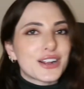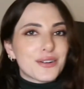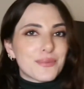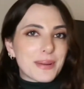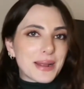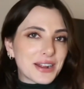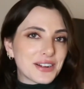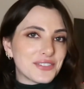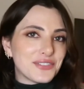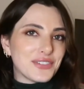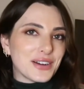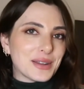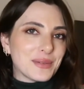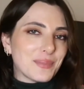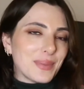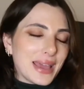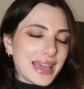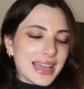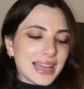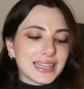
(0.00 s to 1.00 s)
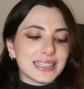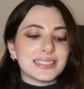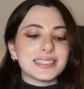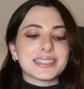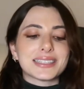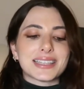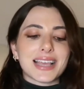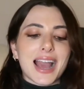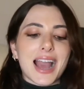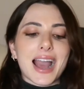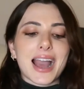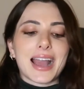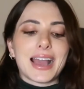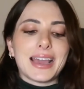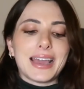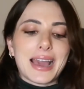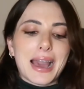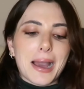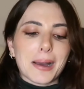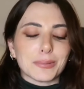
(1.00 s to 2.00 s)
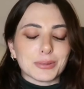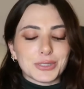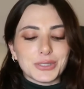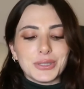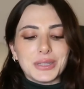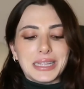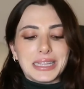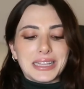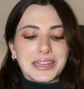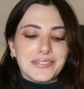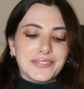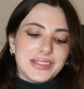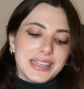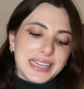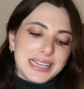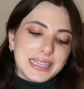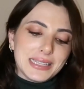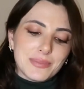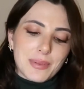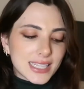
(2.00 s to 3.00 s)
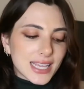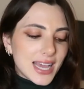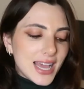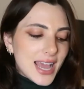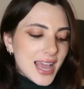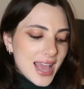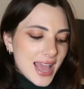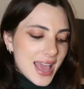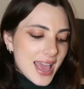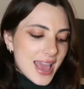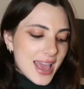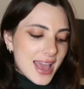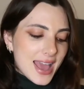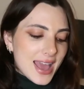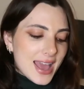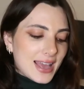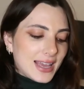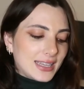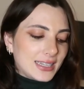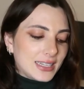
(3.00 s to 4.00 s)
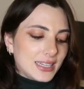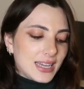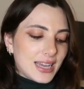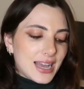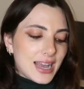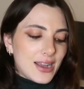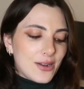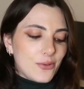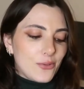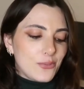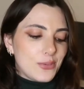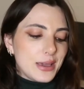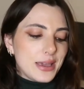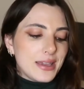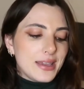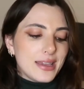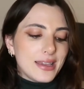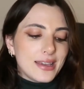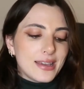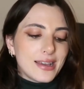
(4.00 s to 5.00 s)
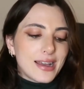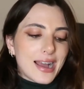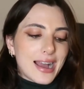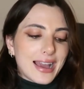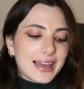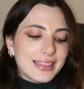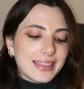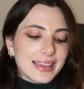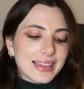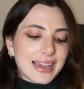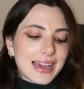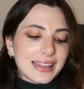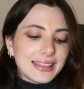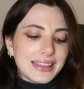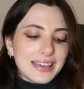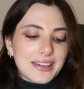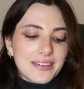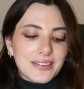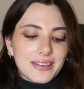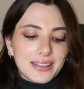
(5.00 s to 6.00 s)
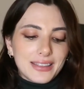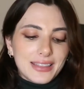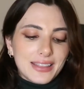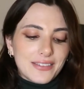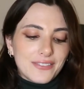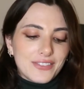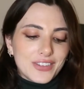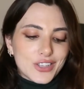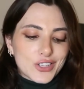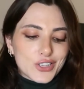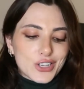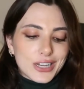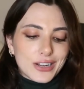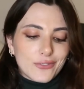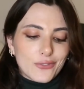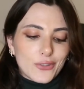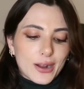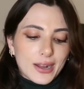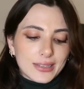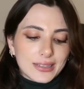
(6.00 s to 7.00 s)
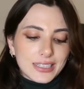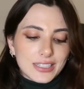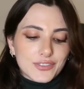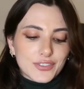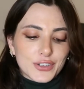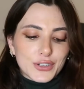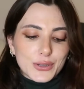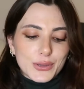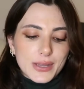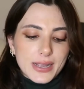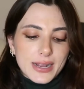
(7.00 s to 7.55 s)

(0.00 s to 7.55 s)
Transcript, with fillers: are a pair of fun pants. I absolutely love these. And we, I think, had the, the vision of wearing these for New